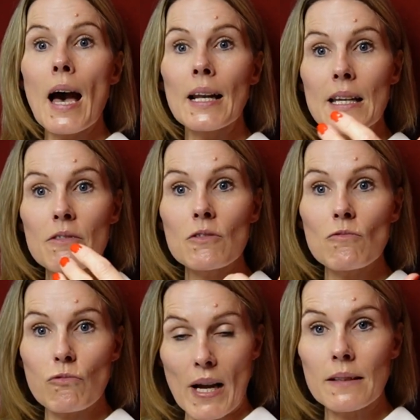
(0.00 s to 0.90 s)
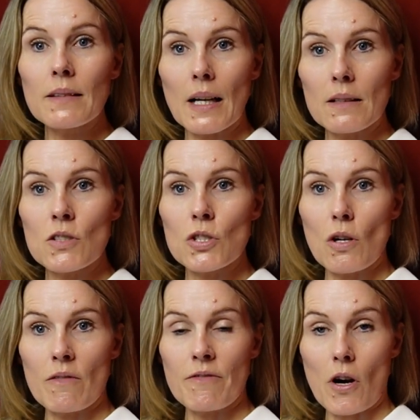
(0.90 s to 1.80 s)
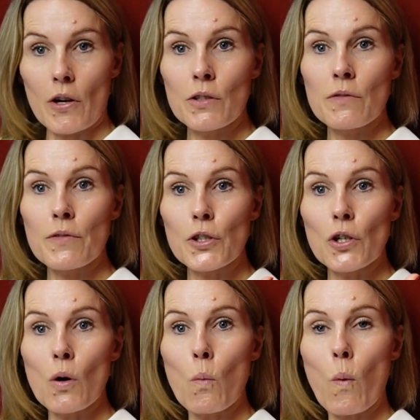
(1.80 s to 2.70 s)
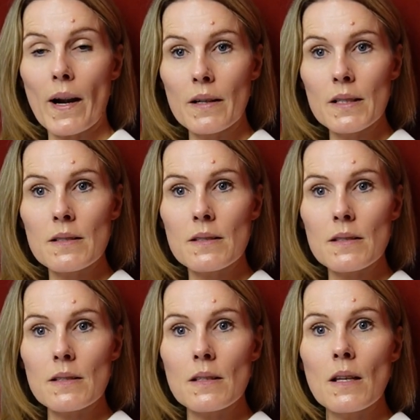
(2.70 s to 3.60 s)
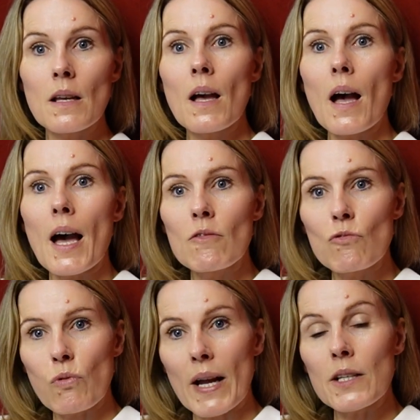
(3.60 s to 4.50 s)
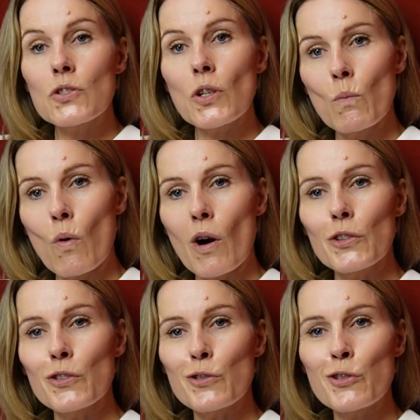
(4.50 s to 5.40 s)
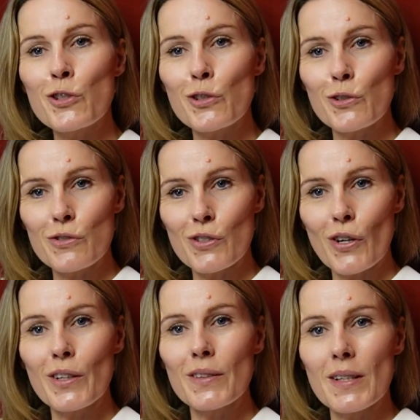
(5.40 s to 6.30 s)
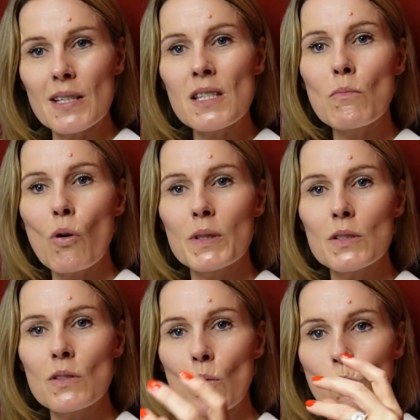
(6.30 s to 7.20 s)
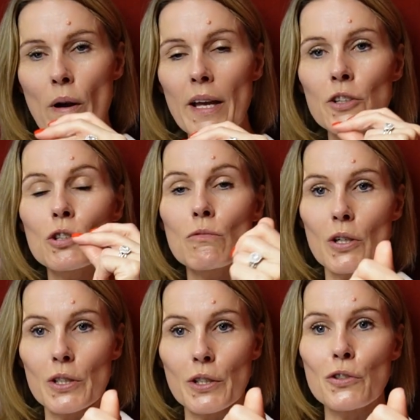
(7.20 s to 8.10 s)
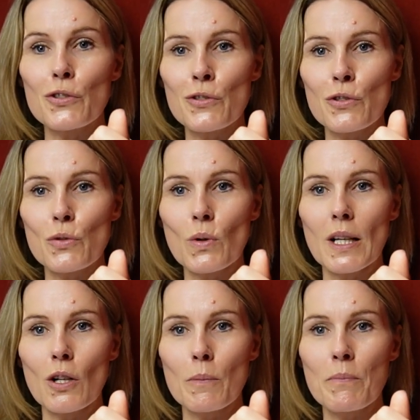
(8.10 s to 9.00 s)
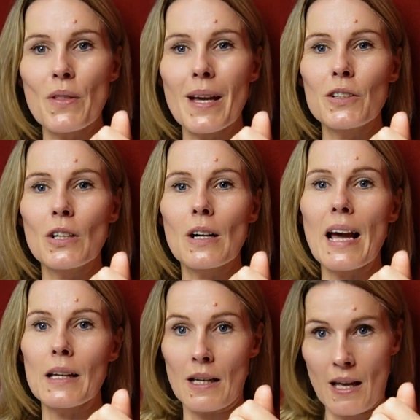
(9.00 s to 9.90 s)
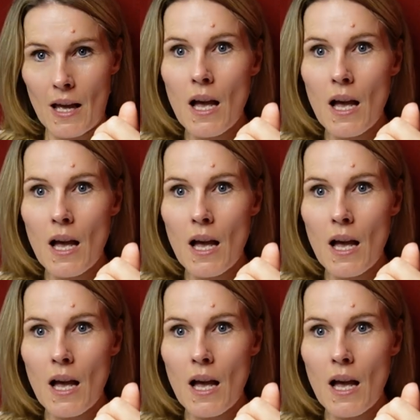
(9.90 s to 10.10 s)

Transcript: And even write that stuff out for your awareness and write down what you choose now in this moment. So when you're running a new story loop, then you're like,